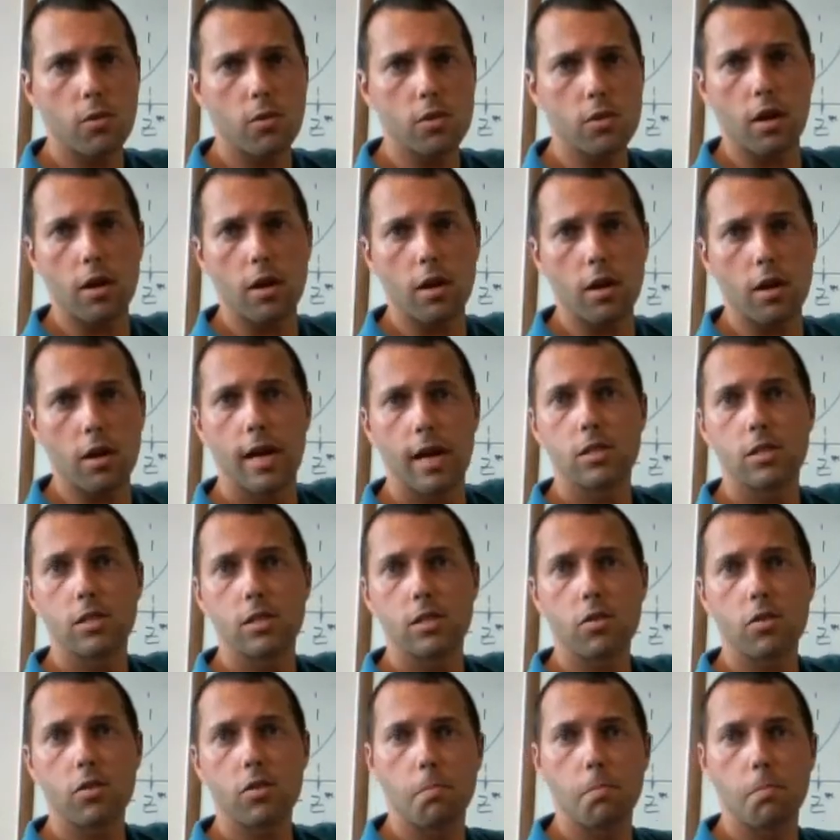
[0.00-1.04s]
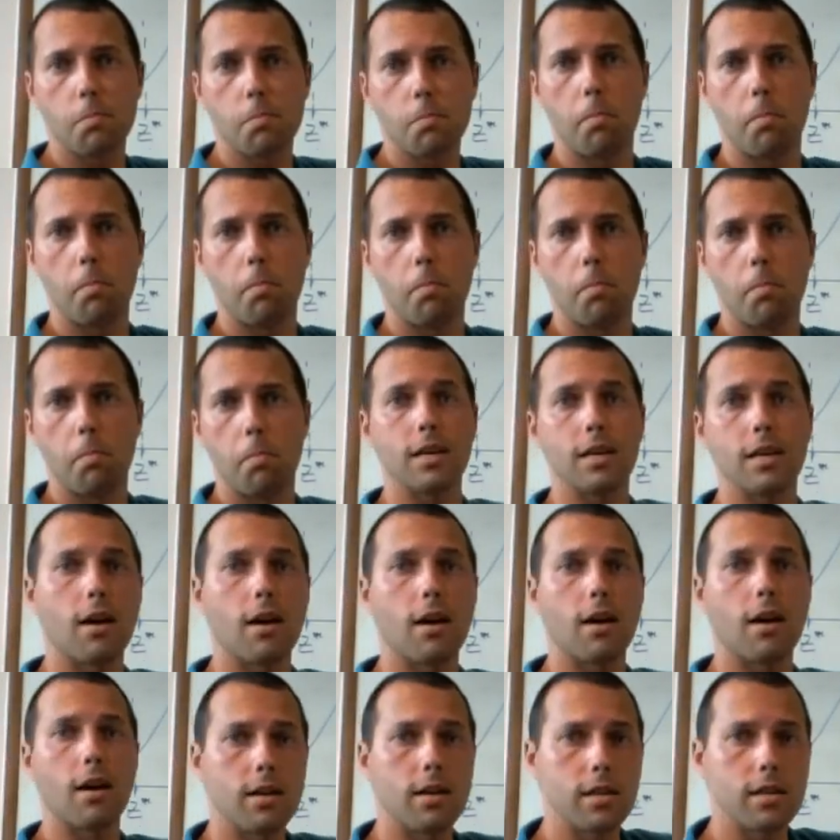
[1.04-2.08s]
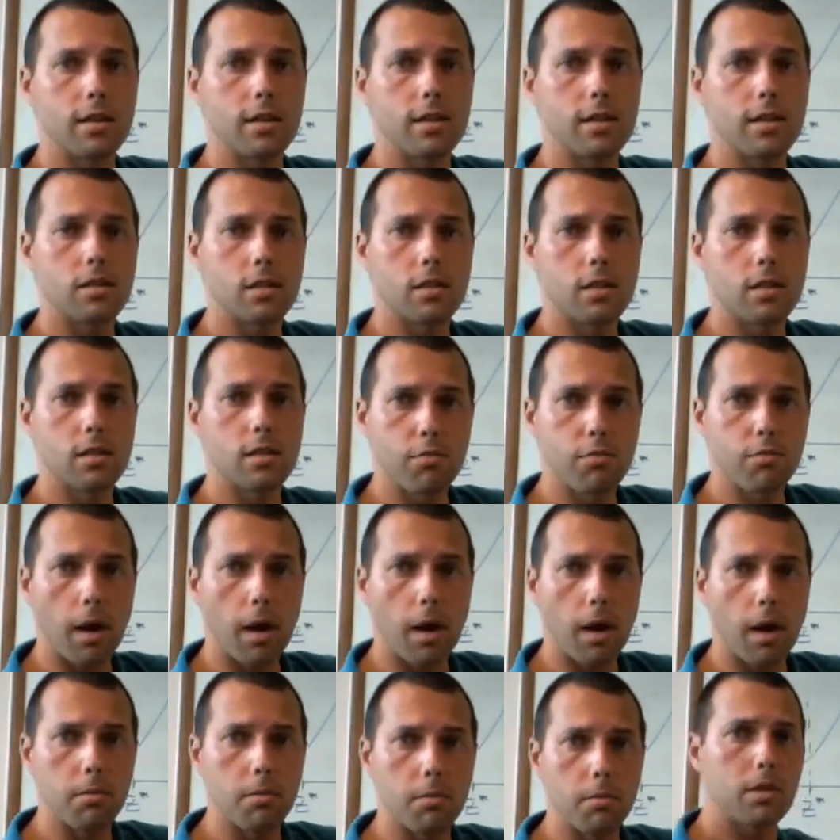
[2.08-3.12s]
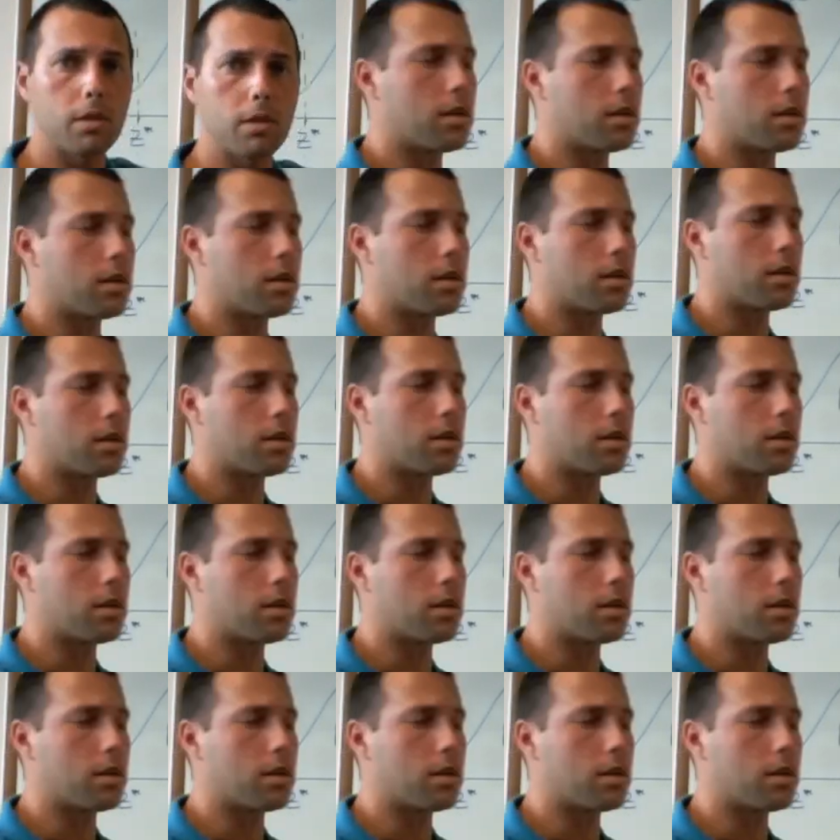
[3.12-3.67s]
are, so this body is the probabilities.